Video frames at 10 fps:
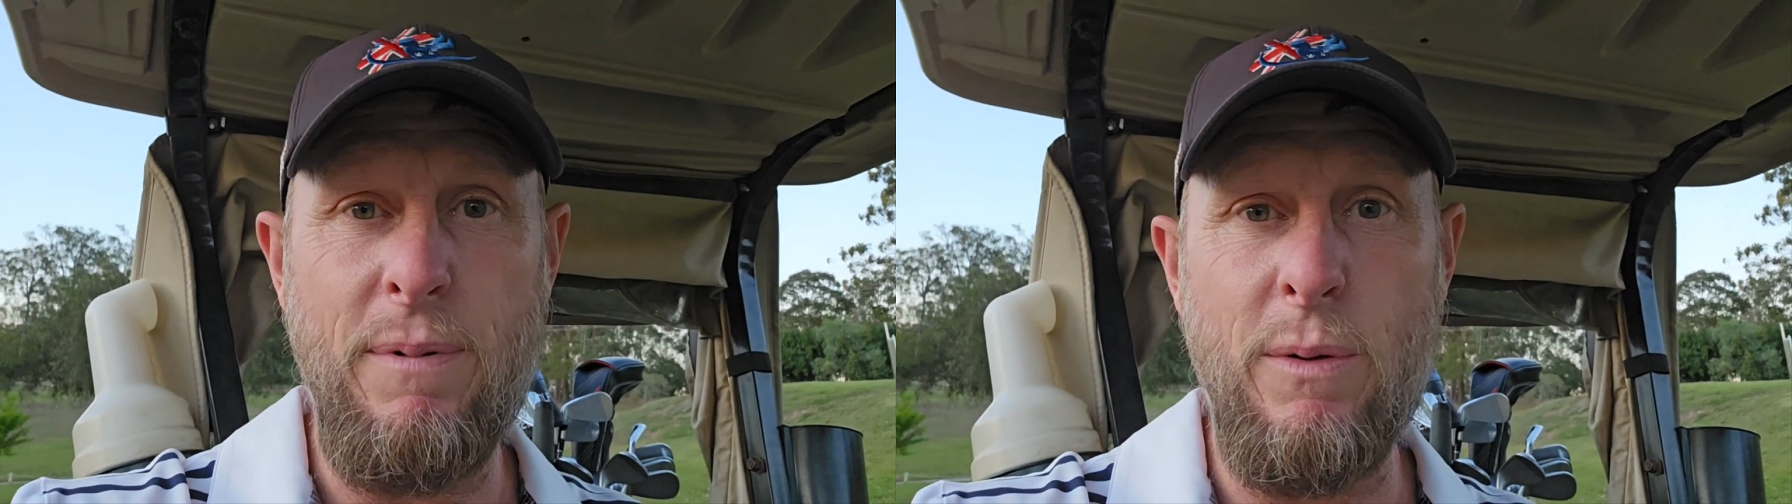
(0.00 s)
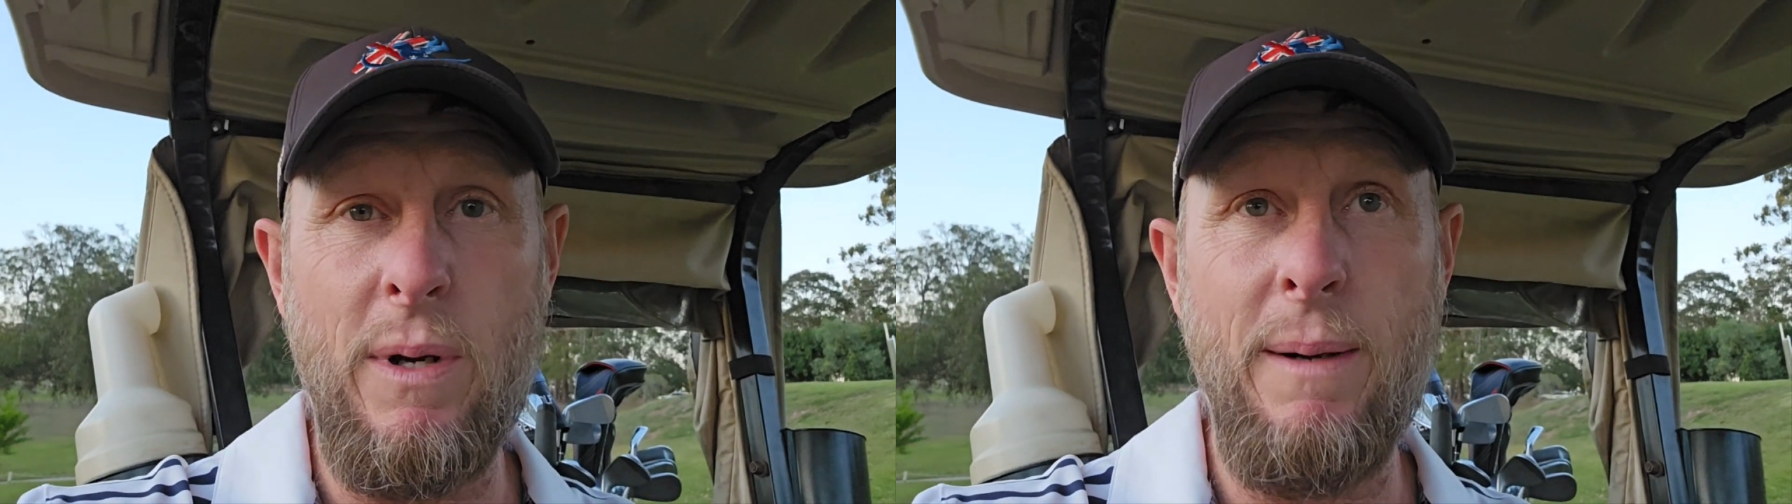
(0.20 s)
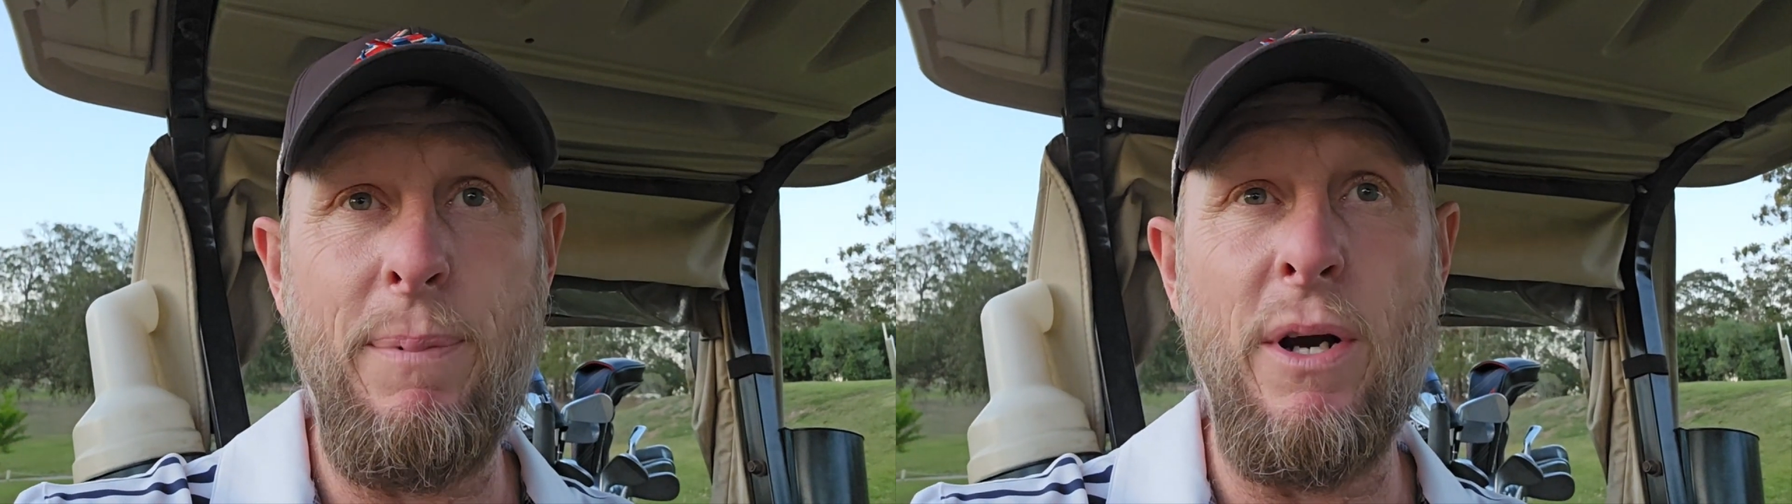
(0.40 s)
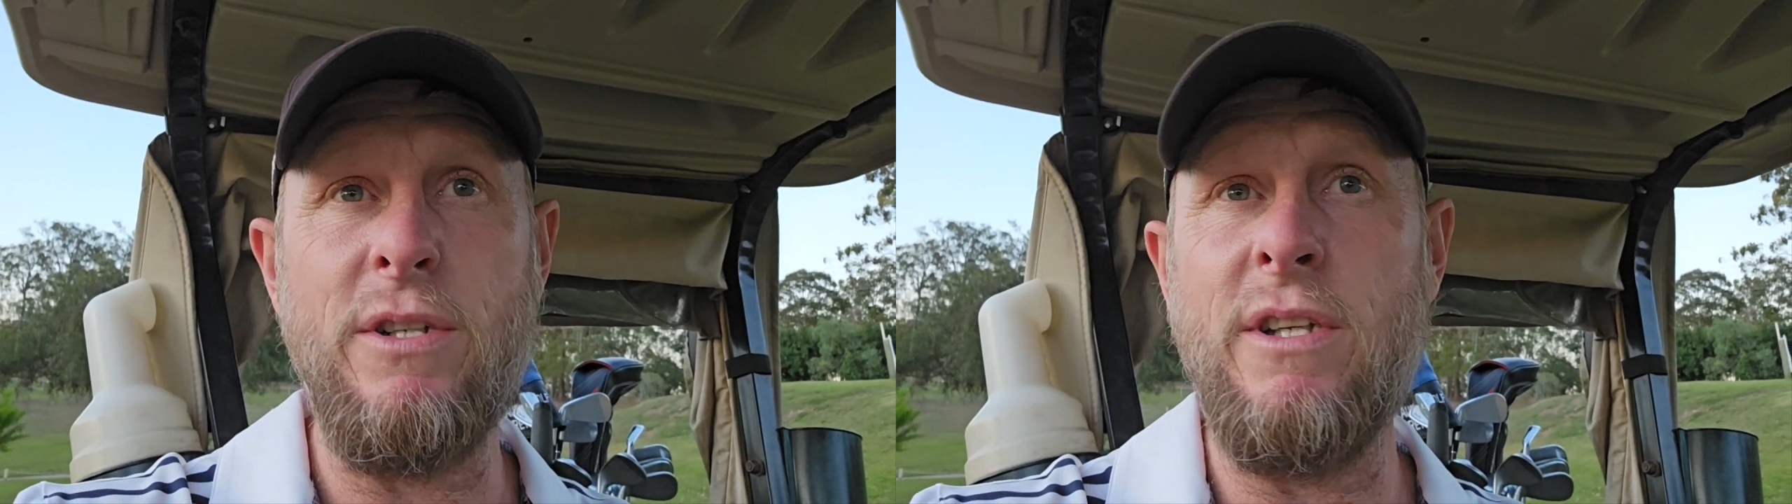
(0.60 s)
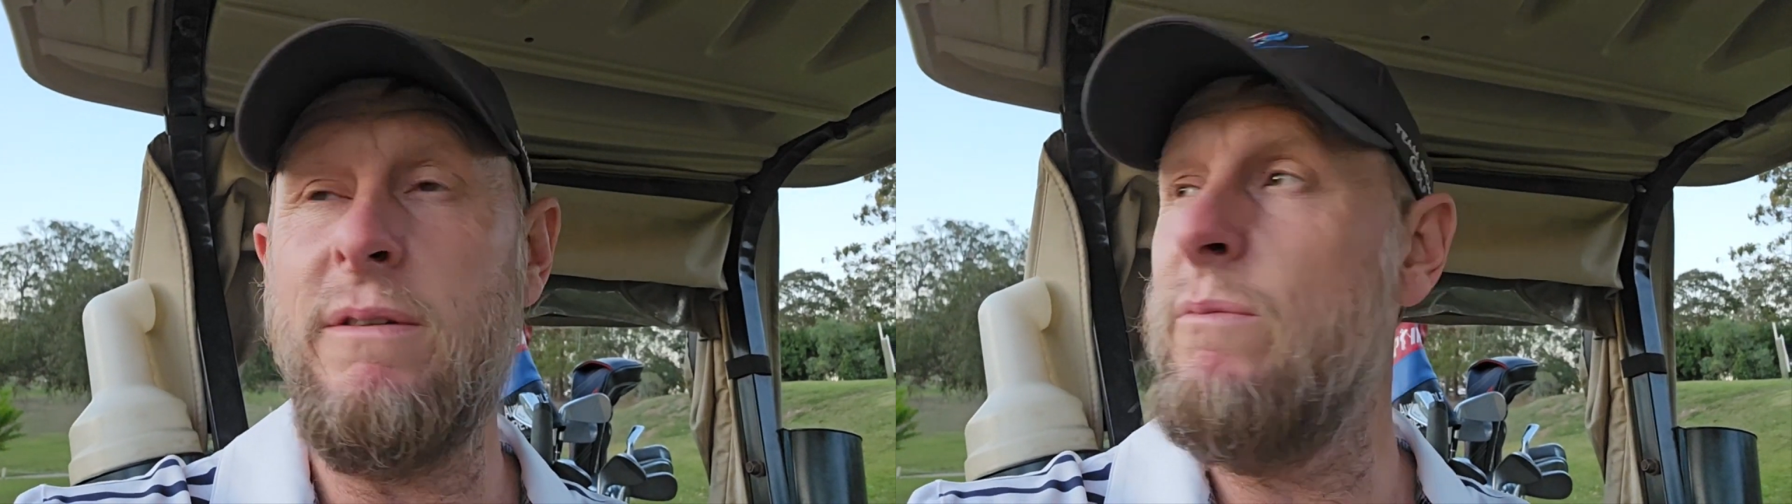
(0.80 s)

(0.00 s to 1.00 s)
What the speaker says: you posted.